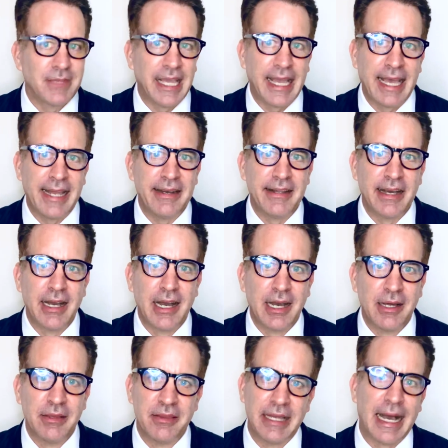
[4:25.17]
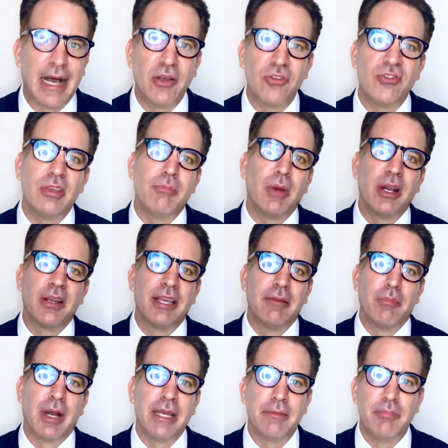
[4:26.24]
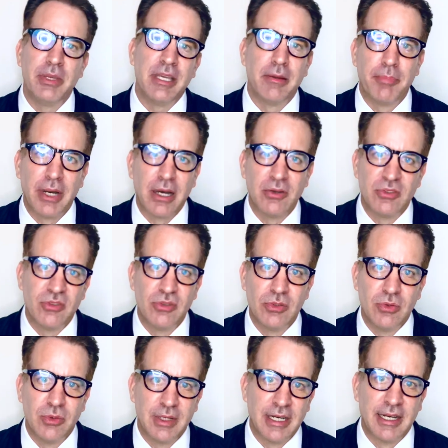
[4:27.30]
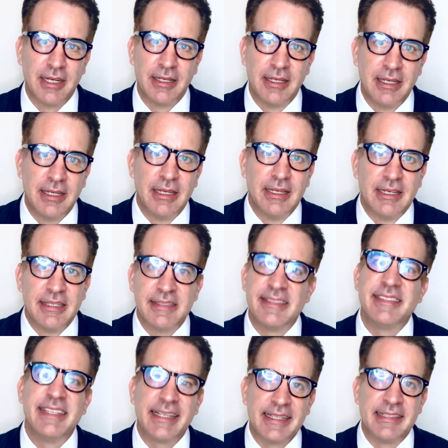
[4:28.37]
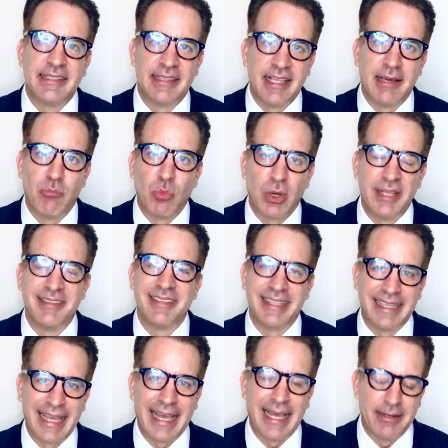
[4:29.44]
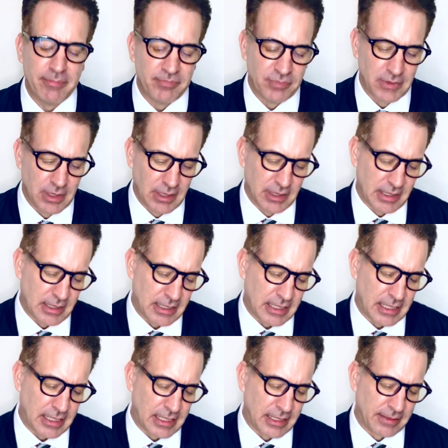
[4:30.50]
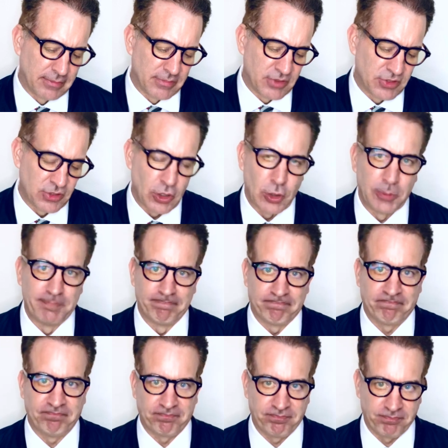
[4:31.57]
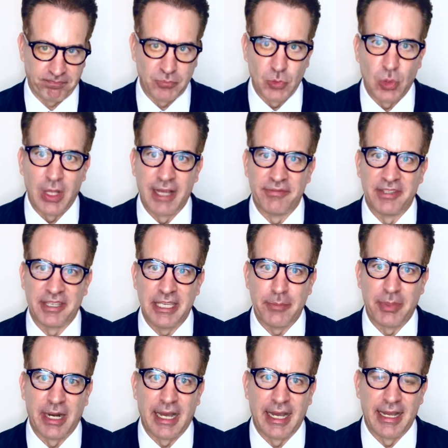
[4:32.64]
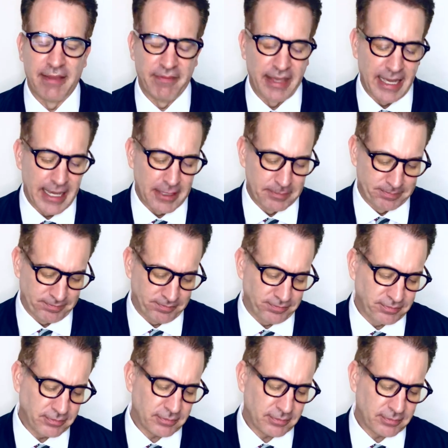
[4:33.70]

And the housing market might be about to stick it to them once again. So we'll have to keep an eye on that.